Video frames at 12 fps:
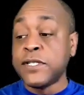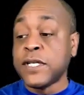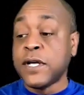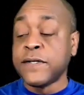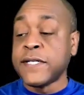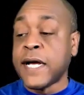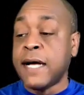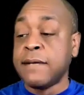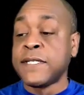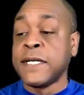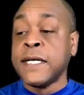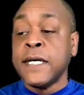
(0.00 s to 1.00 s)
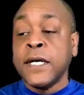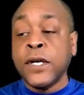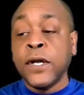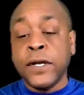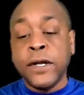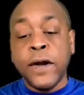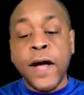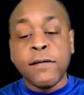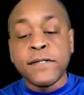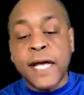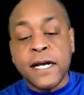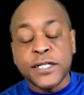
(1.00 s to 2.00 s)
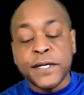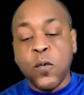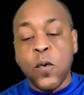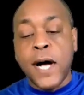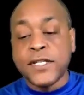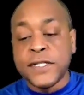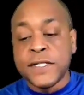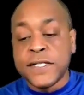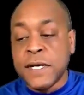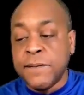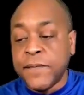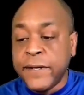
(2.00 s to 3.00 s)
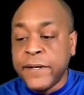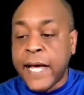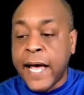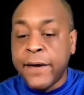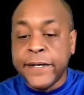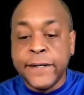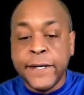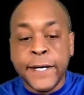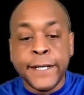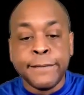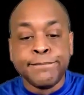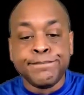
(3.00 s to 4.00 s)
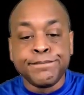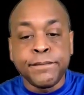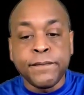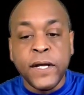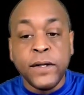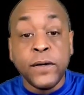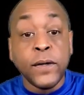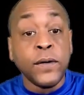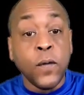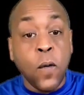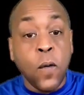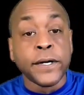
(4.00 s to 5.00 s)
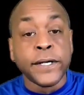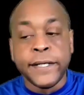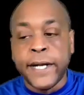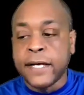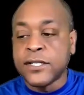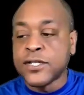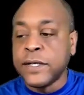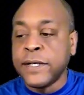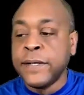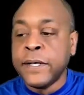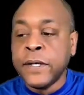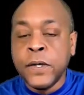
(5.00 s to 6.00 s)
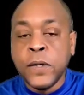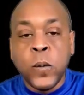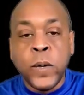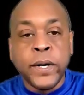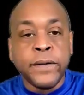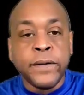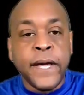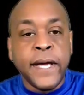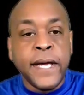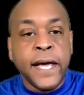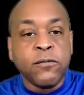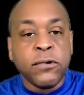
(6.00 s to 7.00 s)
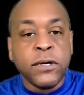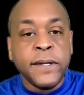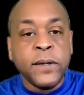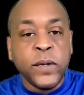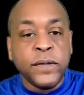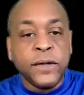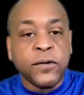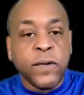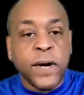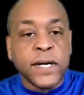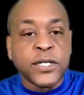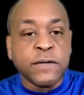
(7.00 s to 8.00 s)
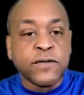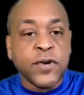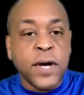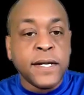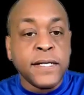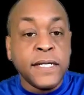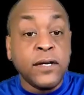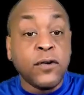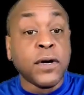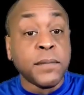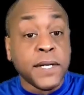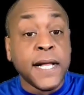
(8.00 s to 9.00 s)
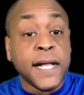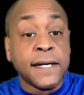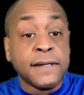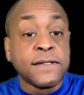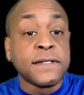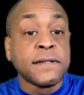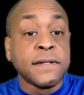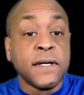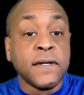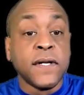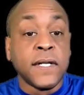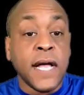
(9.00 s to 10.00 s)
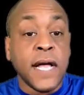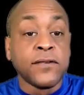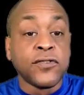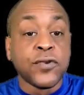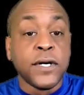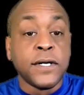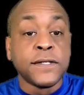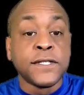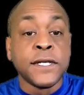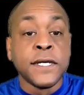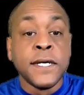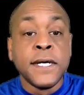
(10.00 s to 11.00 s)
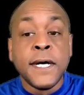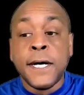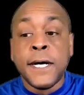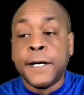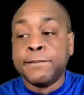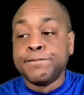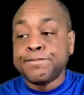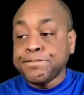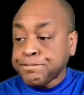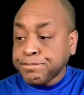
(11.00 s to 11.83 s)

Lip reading: other times. I was actually watching something out in Oregon, actually, where they had really went the direction of trying to decriminalize a lot of drugs. Um,